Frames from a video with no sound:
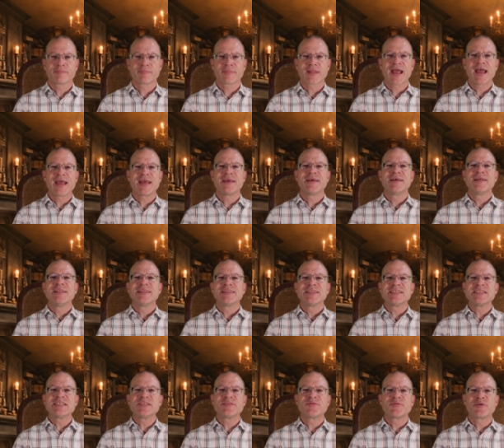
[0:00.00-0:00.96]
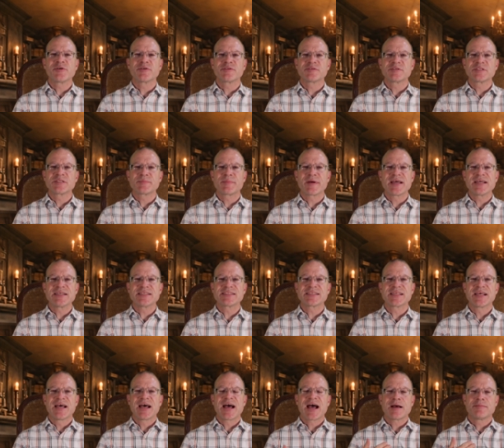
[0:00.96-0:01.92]
Hey, this is View into Space,
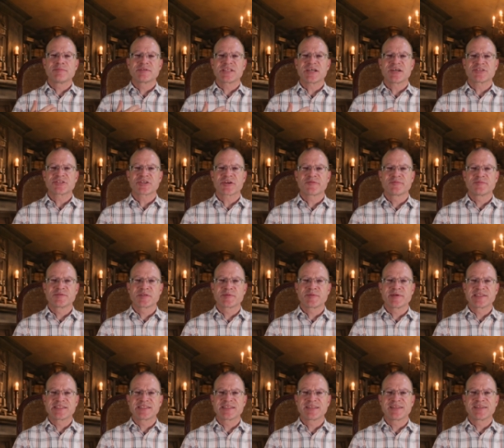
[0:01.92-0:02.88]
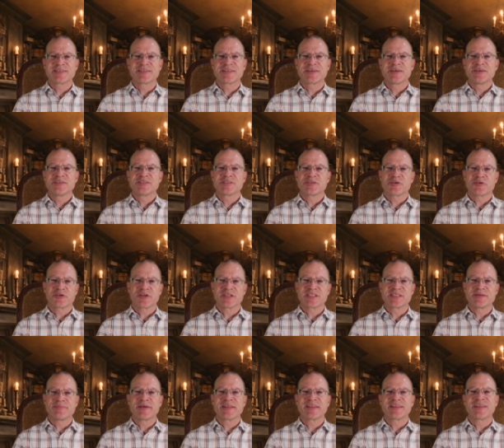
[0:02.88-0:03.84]
I'm Sascha from Switzerland, so
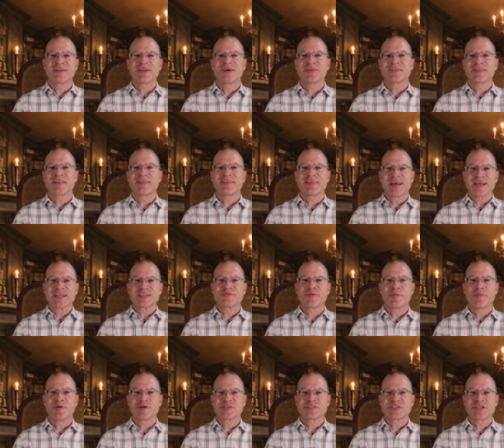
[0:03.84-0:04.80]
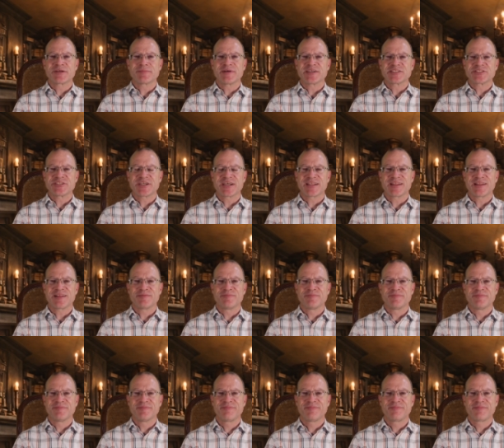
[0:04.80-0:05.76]
grüezi miteinander and thanks for watching my channel.
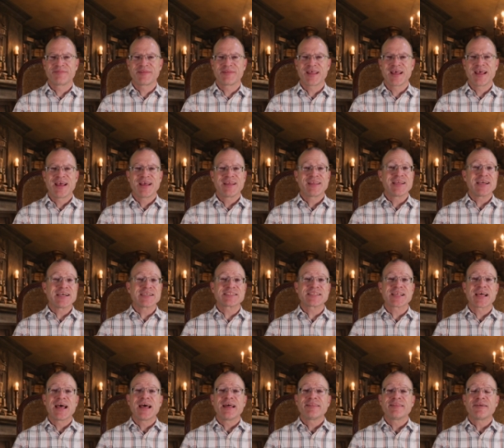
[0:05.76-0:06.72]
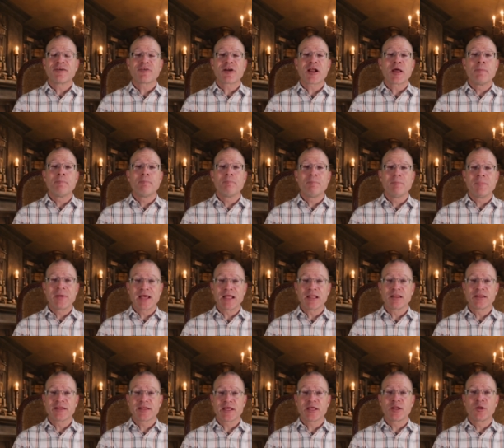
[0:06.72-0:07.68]
Yes, there are a
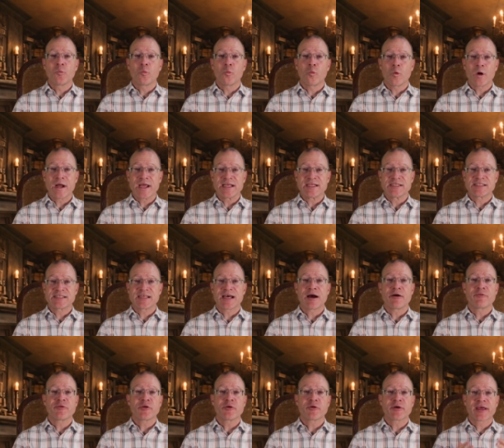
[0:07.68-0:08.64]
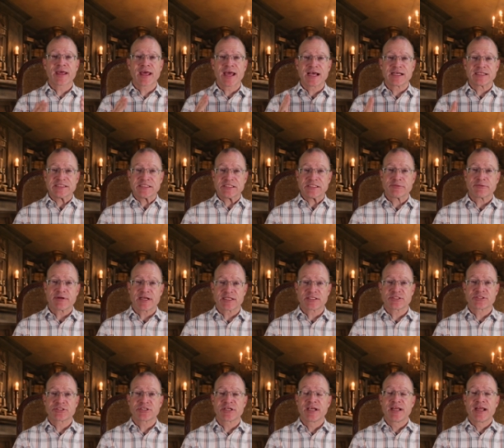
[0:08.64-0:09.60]
million ways how you can
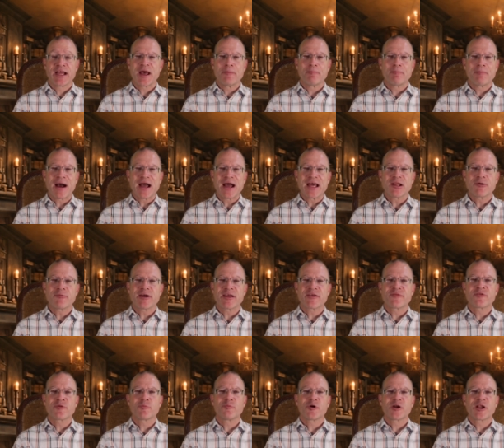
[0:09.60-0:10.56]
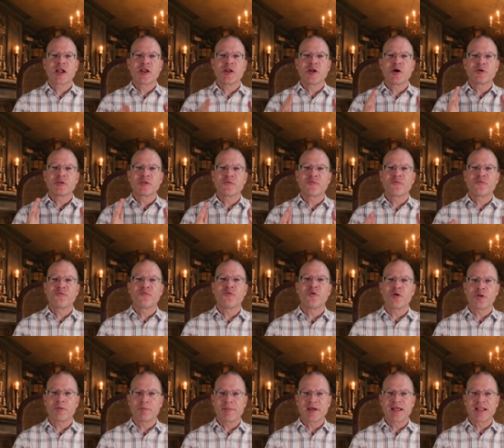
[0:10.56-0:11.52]
stretch. And by the way, if you want to know the
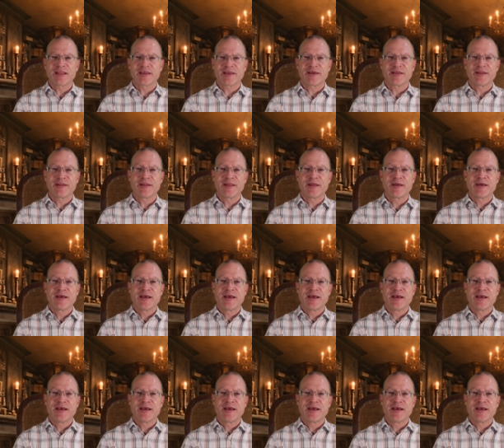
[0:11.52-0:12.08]
full million,